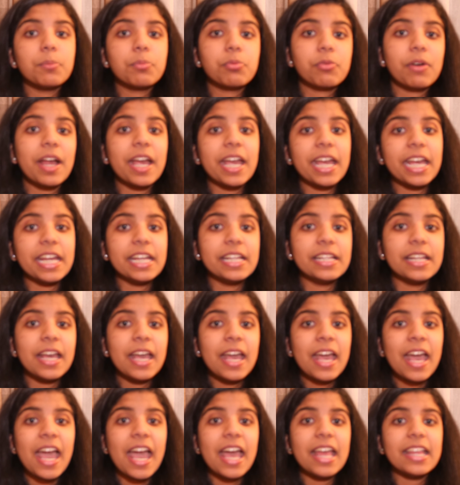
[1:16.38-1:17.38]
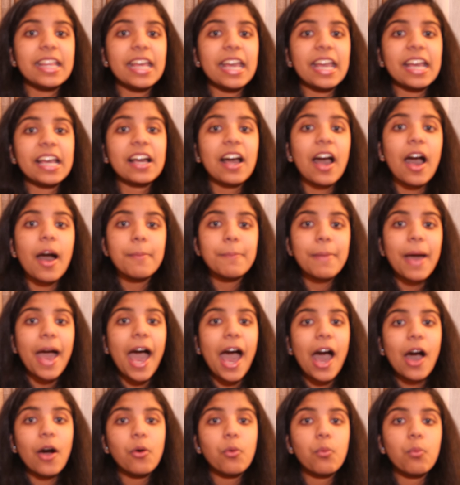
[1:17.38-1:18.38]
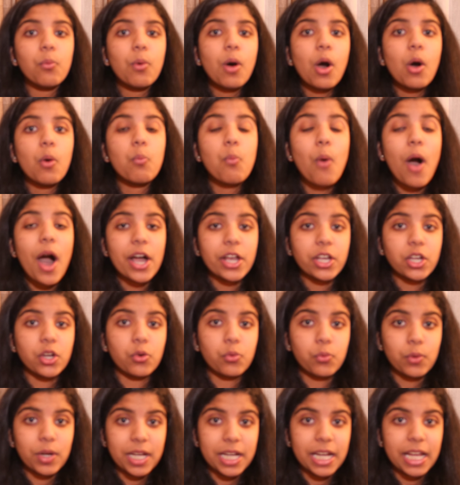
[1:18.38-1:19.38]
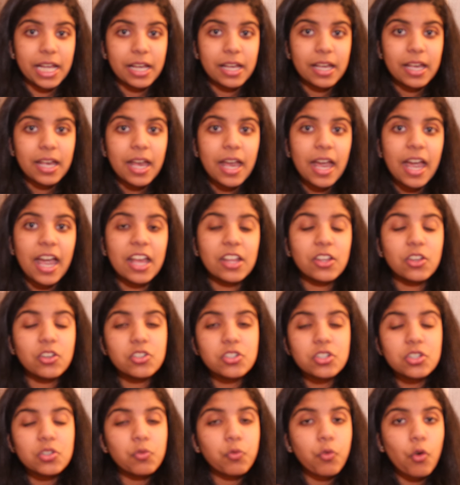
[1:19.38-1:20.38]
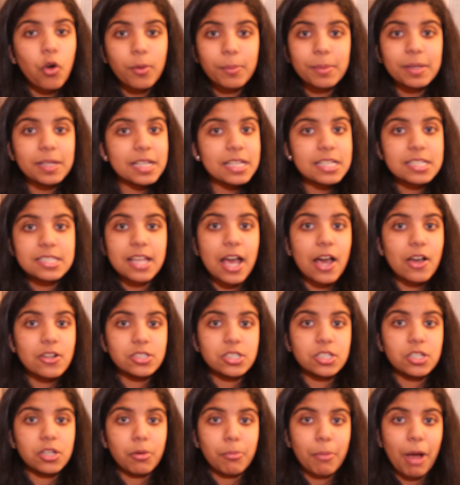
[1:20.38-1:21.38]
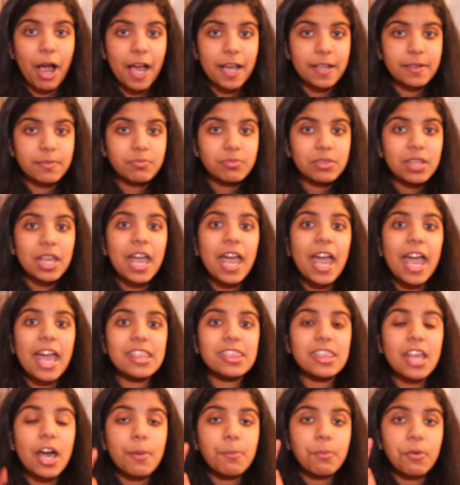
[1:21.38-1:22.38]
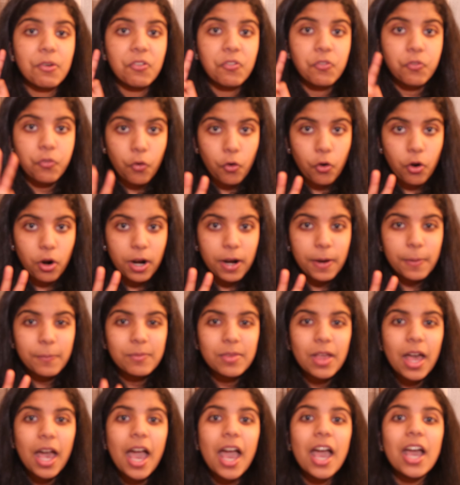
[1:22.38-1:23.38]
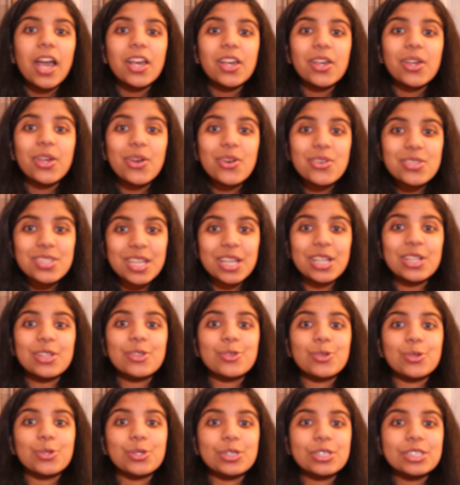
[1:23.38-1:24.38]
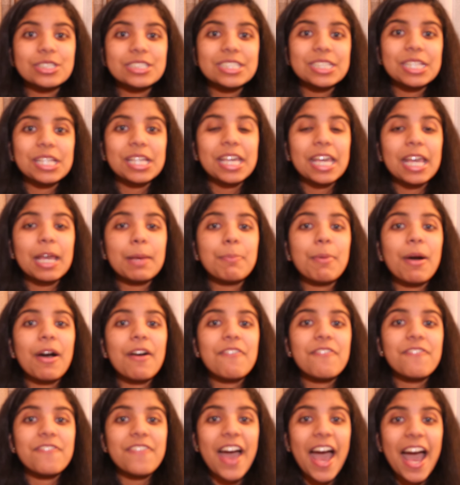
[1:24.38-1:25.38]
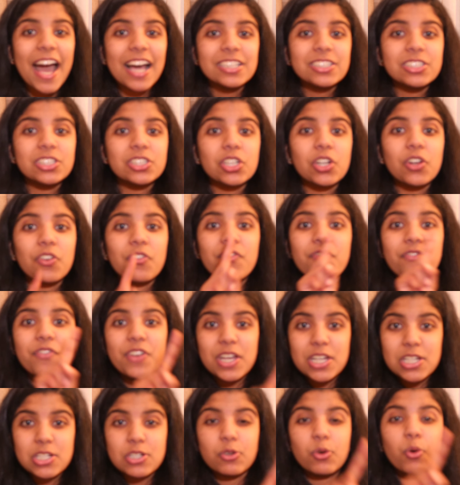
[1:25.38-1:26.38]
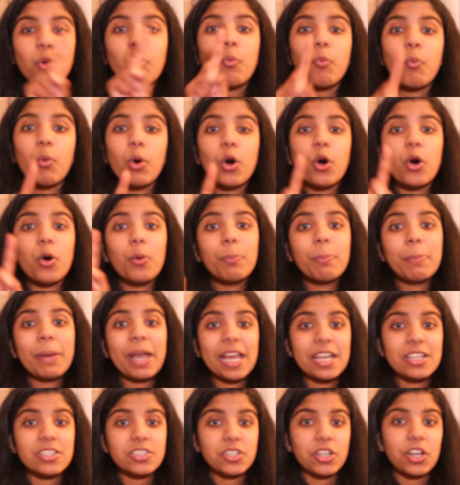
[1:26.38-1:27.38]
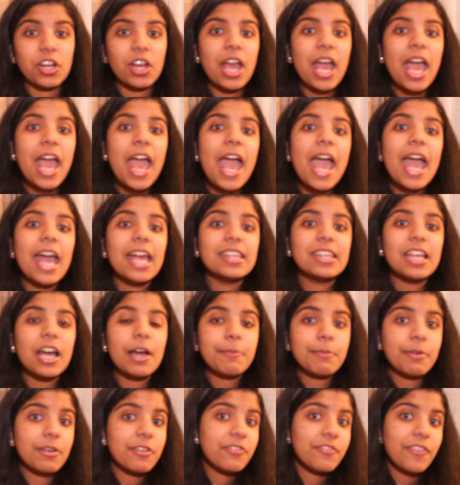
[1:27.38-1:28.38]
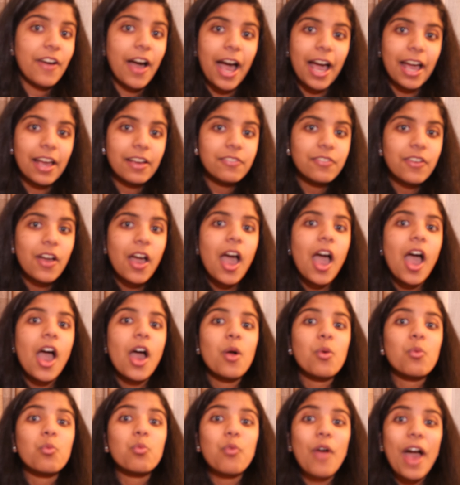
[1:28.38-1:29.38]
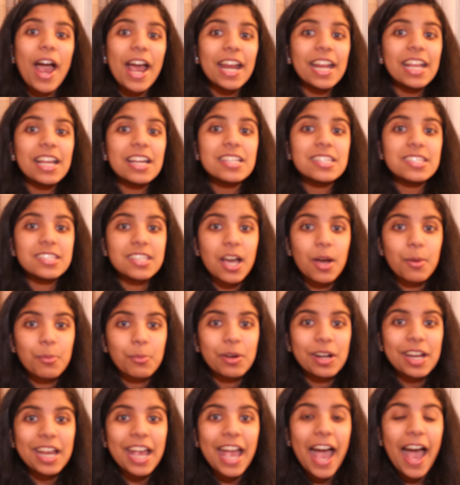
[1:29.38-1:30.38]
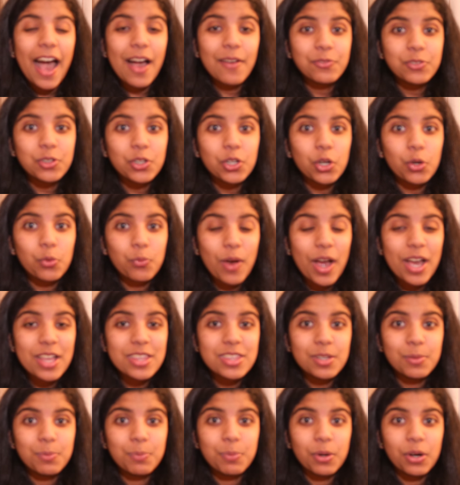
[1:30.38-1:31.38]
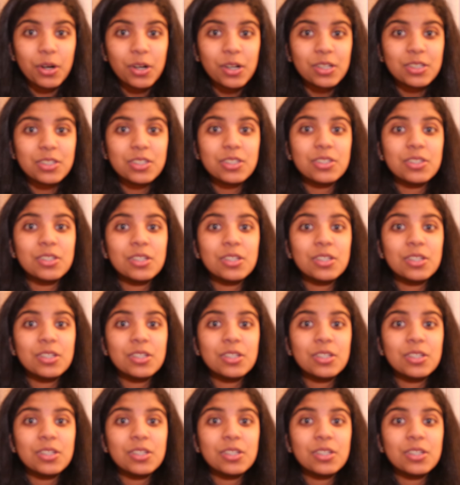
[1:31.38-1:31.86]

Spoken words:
brain and they come out while you're reading, and you're just forming these sounds in your mind. And number 4, using tools to keep a faster visual pacer. And number 5, writing a summary after you read the book